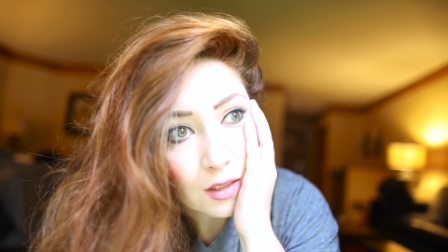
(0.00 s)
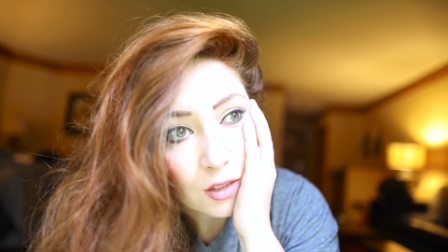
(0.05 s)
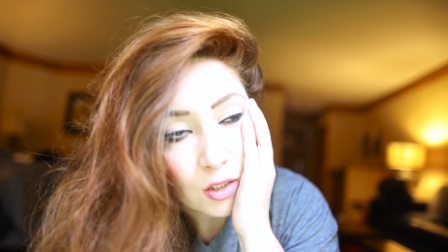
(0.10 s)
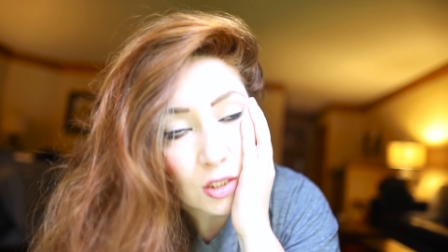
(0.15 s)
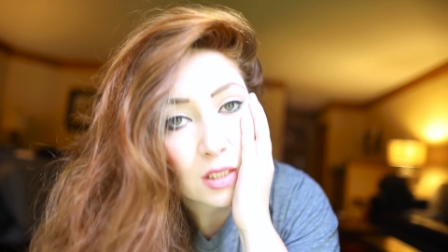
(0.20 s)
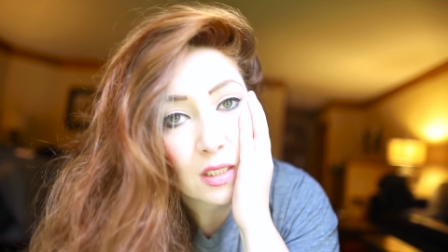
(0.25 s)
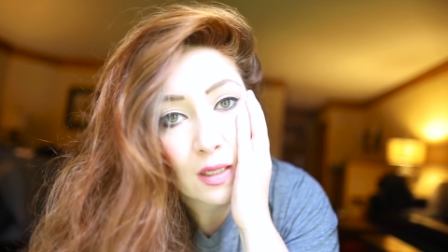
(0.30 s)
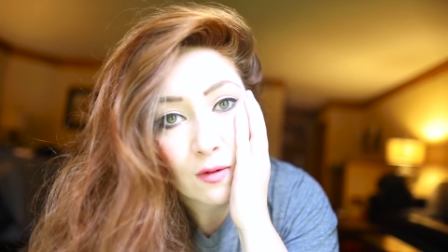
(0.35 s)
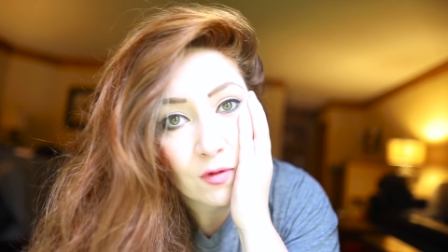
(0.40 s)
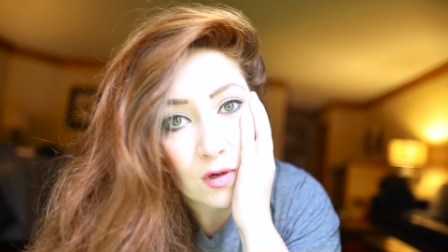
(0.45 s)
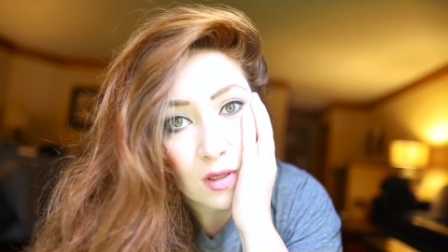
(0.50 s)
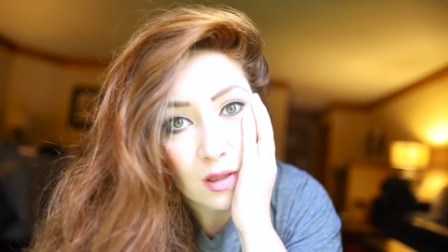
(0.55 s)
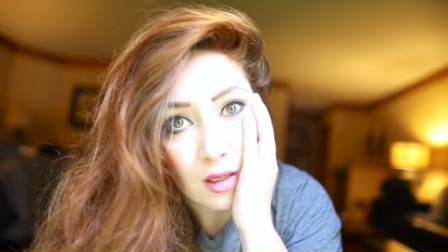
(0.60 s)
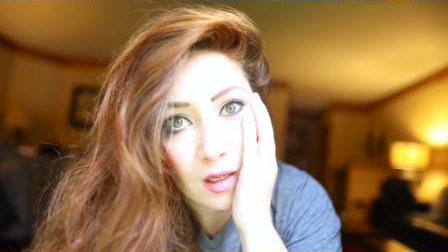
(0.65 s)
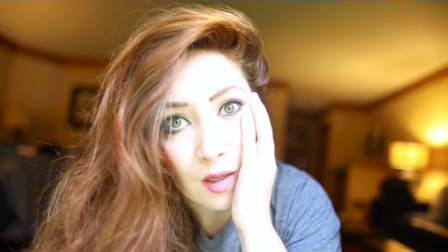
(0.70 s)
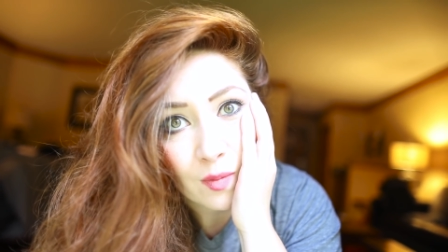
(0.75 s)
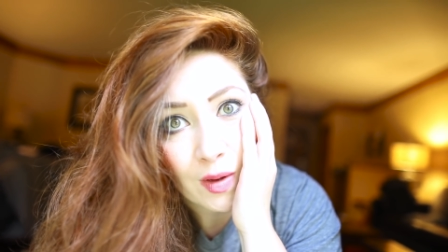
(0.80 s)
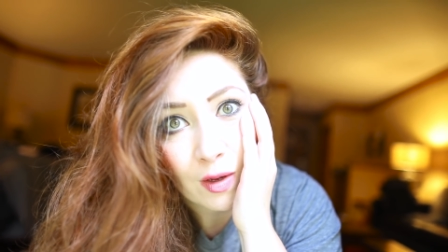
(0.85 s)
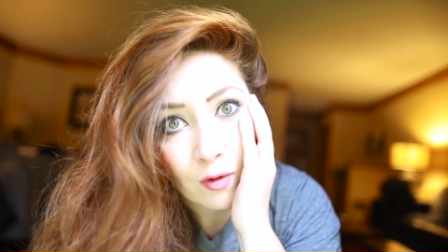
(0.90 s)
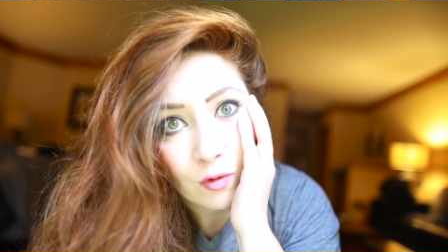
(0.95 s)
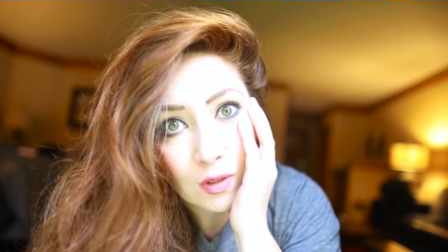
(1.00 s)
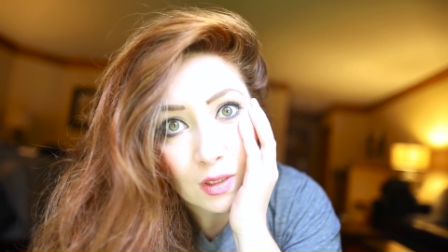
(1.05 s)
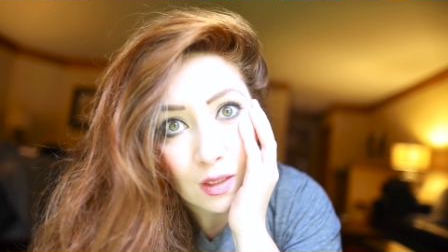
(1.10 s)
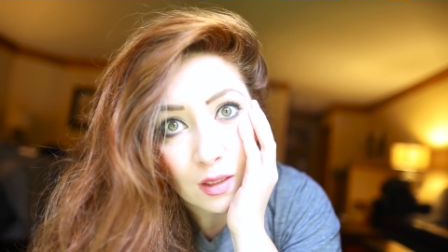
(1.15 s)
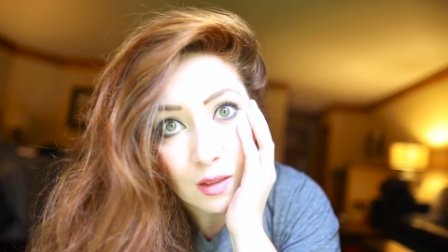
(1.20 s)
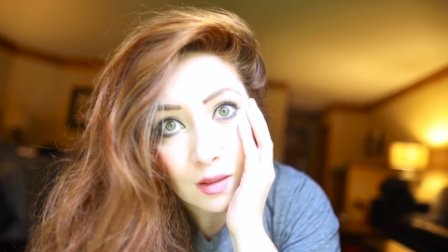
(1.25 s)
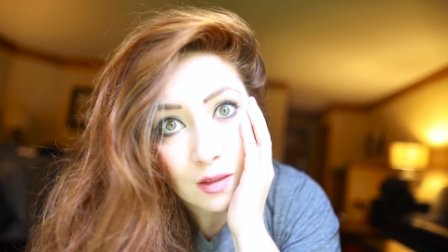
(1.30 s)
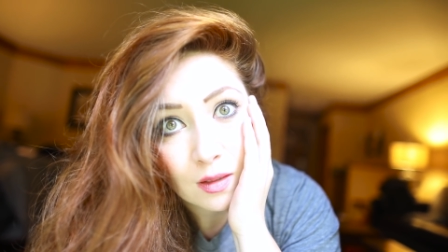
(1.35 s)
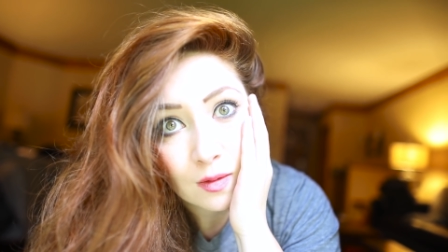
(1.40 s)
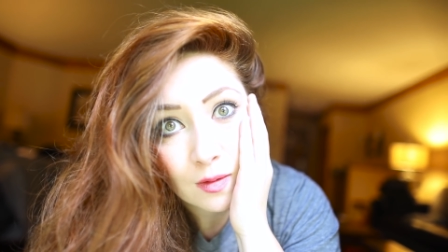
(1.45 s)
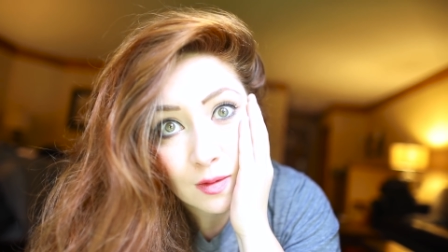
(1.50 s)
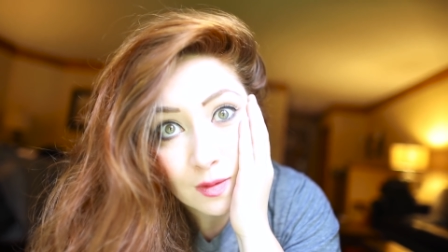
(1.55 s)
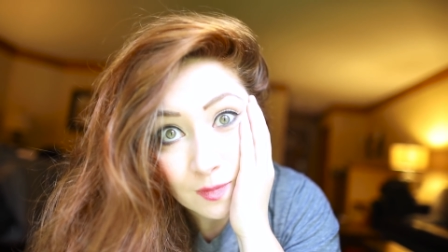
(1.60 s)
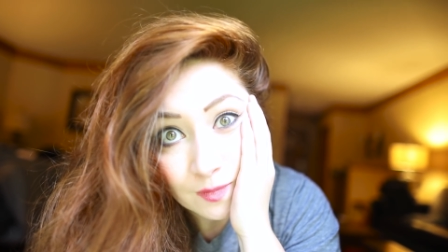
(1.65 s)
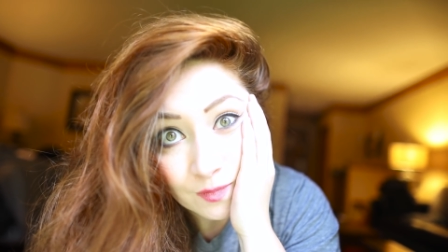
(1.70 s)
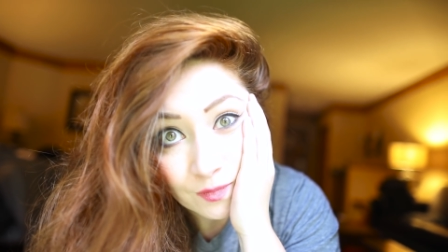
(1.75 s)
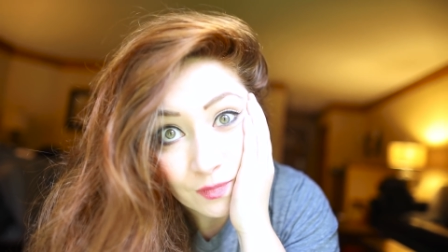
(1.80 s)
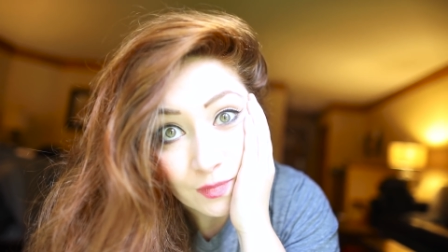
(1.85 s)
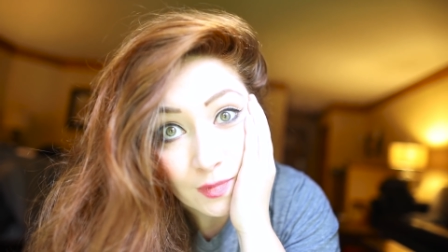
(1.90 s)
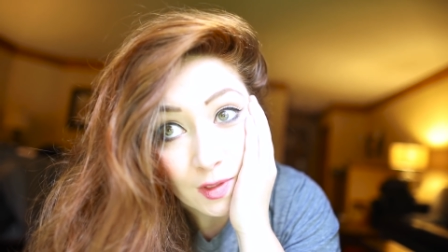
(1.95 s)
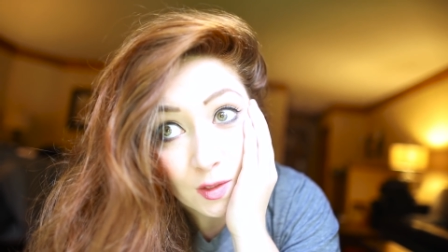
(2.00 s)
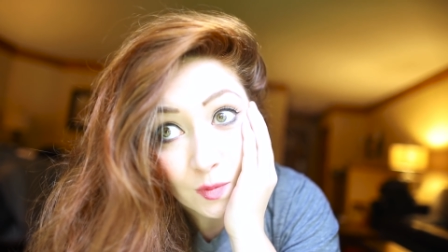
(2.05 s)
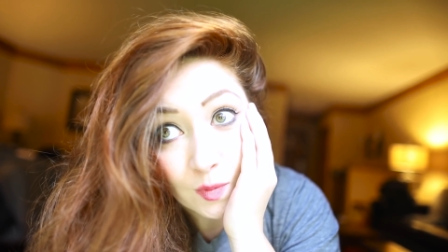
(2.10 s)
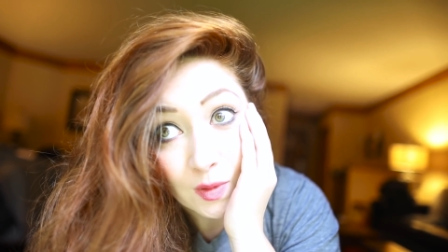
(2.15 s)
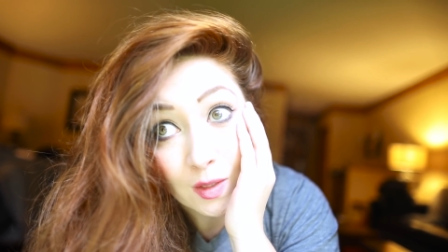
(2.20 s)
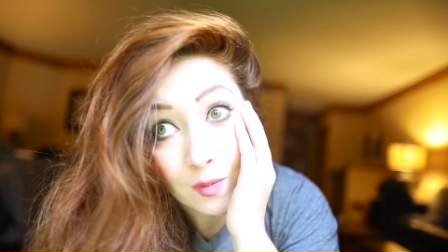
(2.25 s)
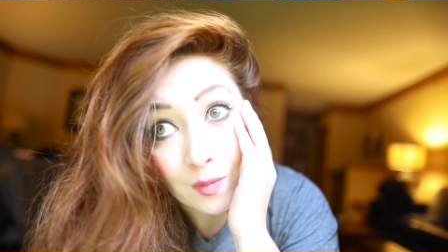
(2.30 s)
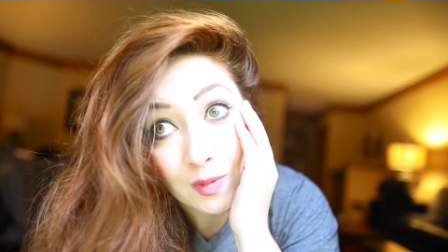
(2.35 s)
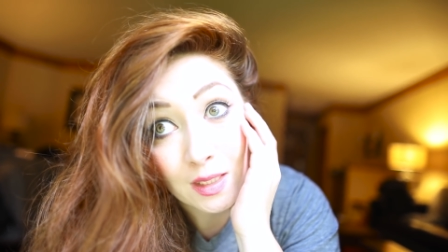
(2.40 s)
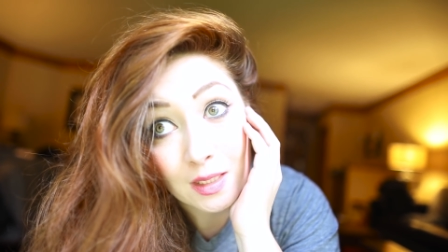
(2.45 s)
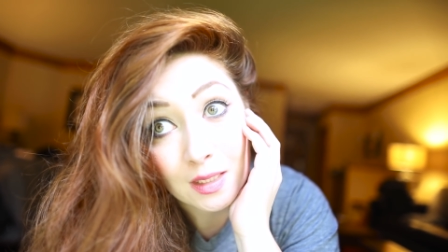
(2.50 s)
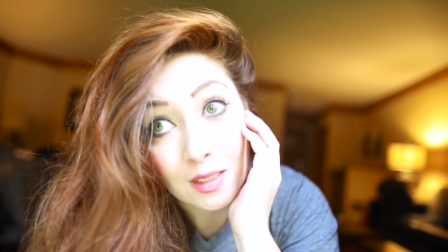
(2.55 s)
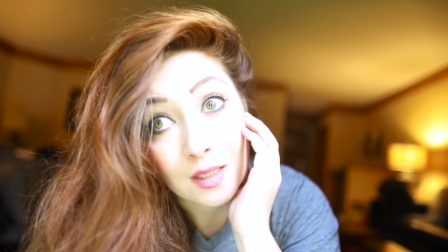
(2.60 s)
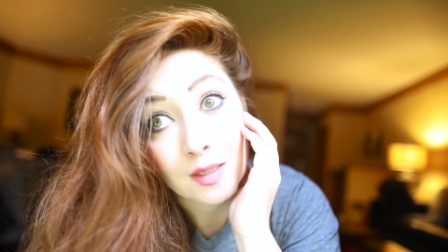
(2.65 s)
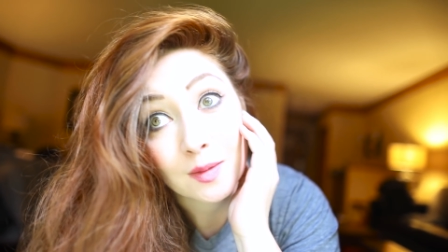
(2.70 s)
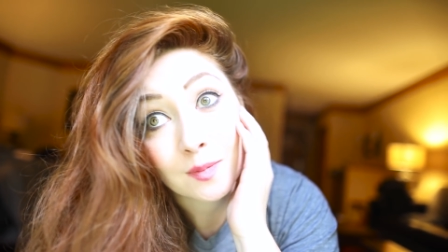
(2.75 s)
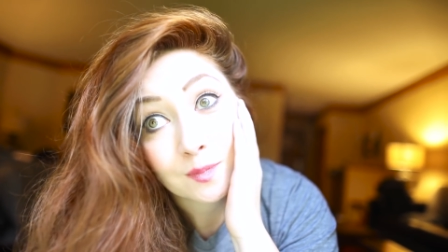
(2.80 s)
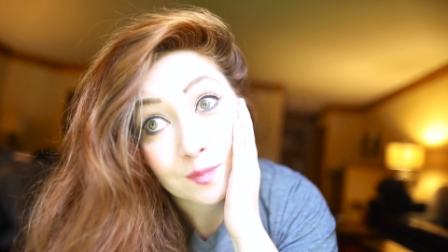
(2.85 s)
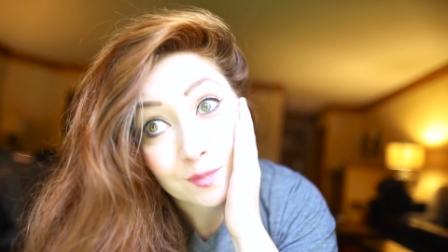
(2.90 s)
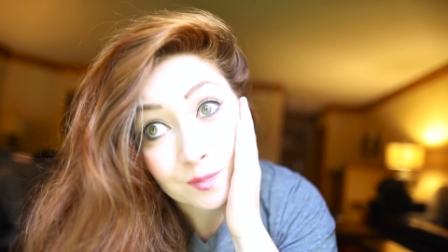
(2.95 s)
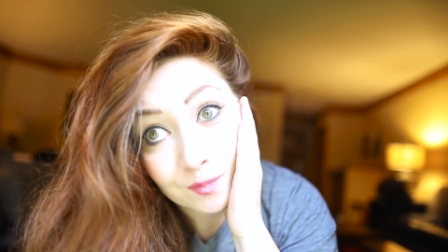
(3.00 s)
just everything about it has been amazing.